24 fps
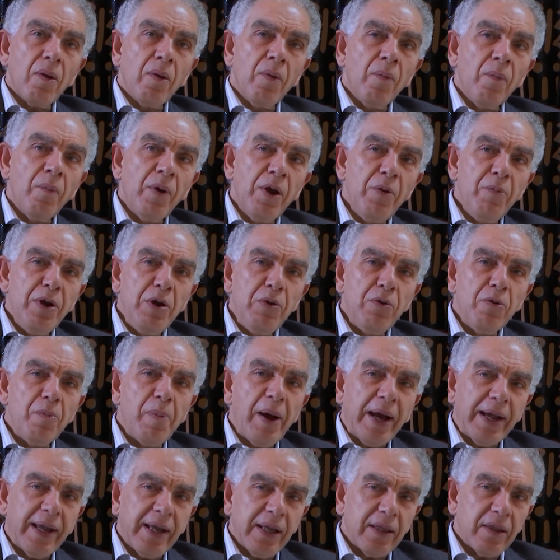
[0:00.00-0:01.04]
when we look
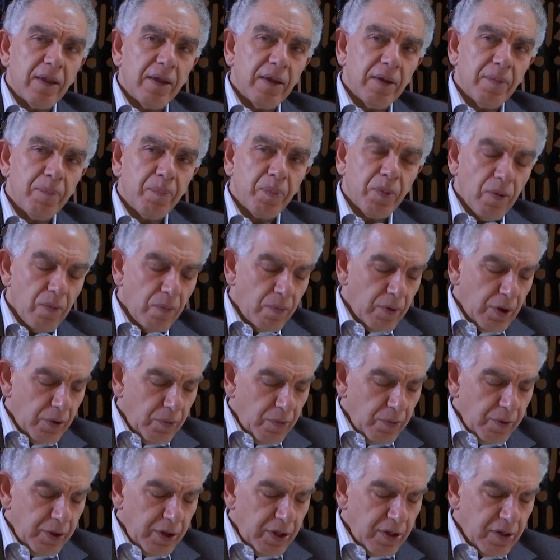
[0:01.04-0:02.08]
back at what
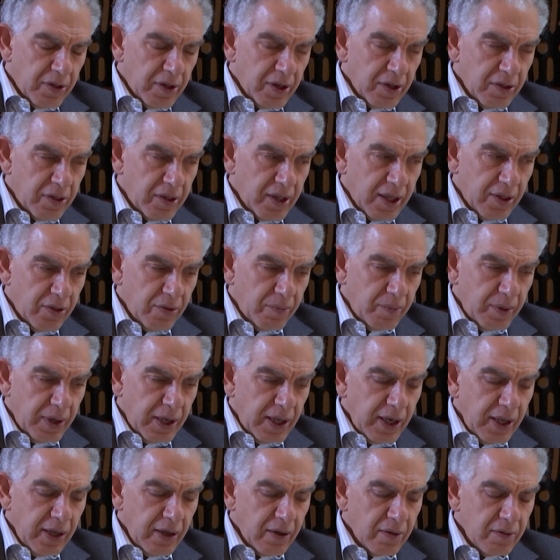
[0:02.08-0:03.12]
we discussed at the
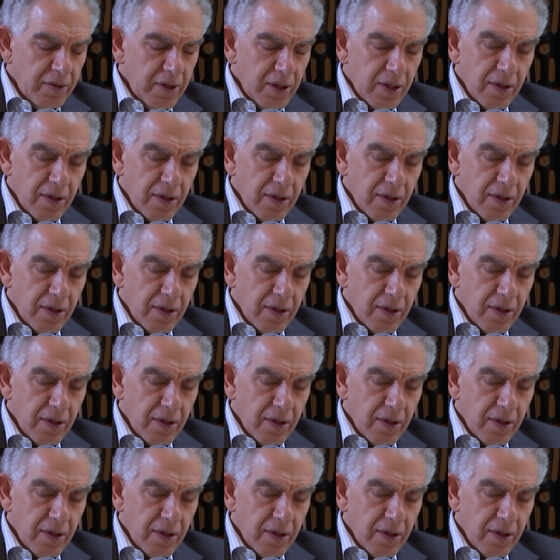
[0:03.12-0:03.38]
beginning of this